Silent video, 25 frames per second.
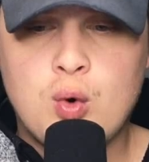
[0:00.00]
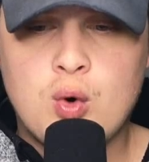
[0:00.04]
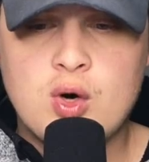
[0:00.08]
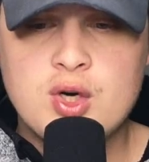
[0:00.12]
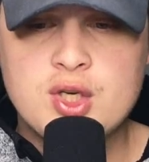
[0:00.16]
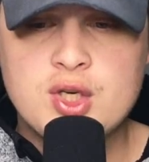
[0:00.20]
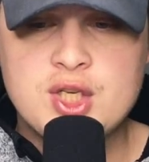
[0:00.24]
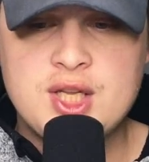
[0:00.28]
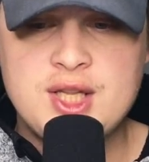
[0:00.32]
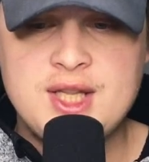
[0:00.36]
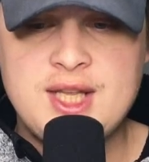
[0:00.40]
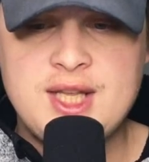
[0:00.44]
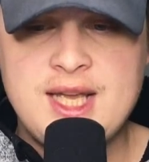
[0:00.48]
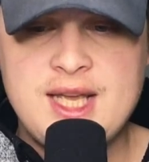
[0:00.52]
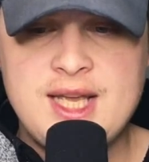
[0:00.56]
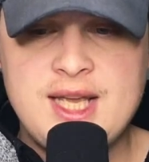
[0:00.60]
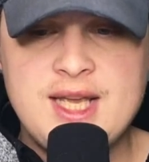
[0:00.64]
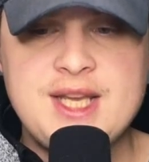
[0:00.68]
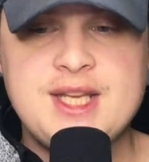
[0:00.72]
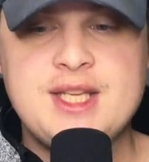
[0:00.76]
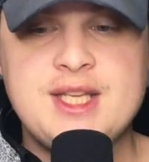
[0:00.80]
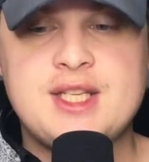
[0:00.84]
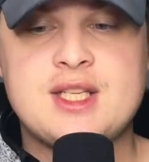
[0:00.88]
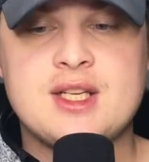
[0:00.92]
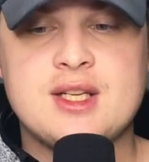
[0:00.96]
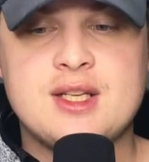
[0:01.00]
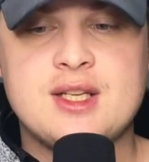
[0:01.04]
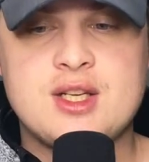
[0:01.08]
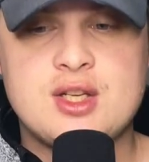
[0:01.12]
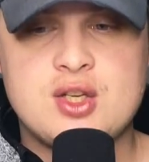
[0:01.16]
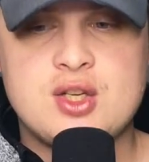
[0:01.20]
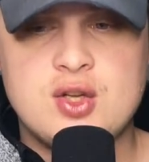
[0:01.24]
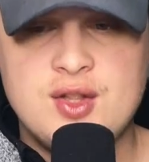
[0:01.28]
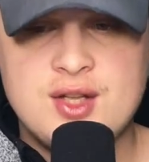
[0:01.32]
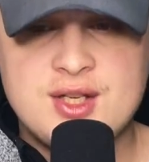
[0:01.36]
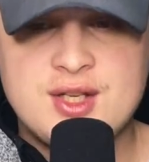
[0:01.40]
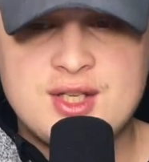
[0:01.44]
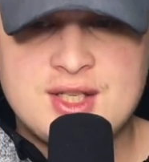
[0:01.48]
more to the east
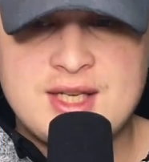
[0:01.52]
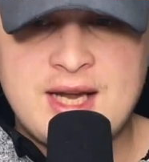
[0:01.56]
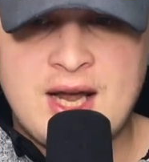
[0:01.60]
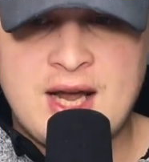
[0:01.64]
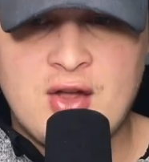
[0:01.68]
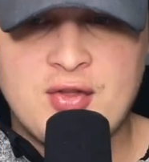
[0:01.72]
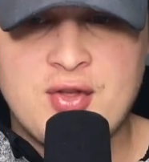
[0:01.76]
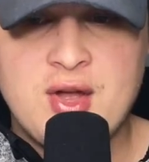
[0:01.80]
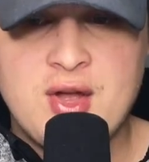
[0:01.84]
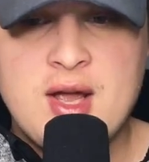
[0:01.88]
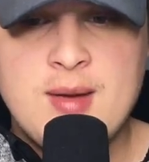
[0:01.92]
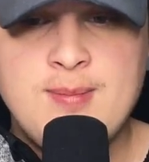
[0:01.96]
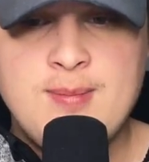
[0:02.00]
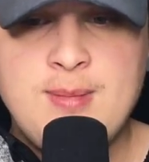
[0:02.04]
to the south,